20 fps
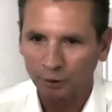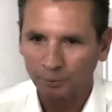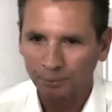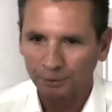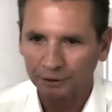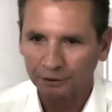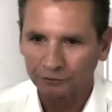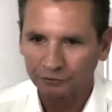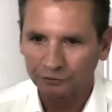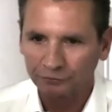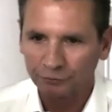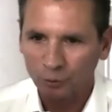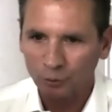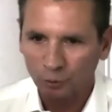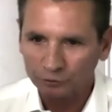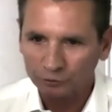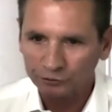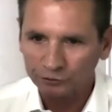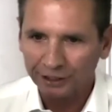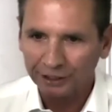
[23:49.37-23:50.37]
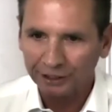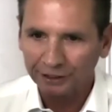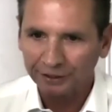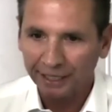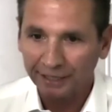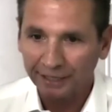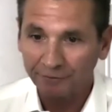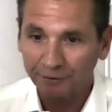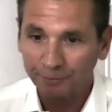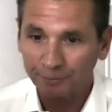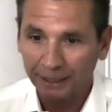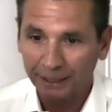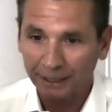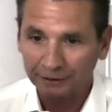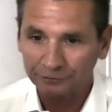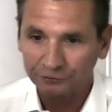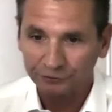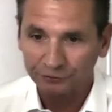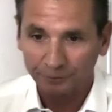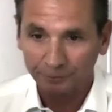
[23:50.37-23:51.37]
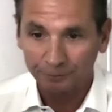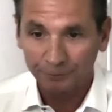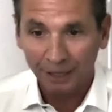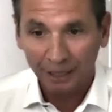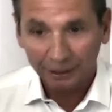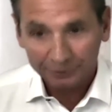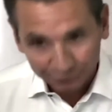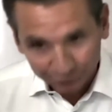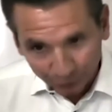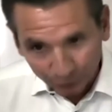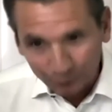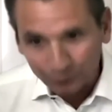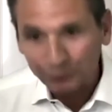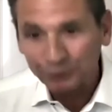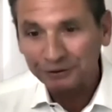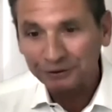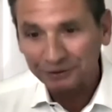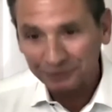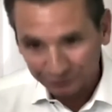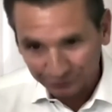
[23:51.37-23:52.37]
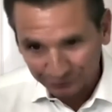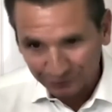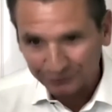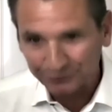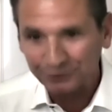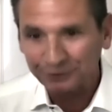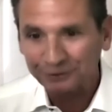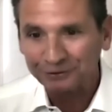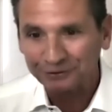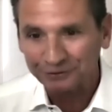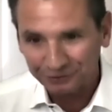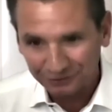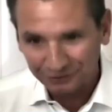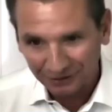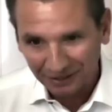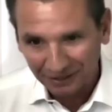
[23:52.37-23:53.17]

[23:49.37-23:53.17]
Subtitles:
because, of course, King David made some not so good decisions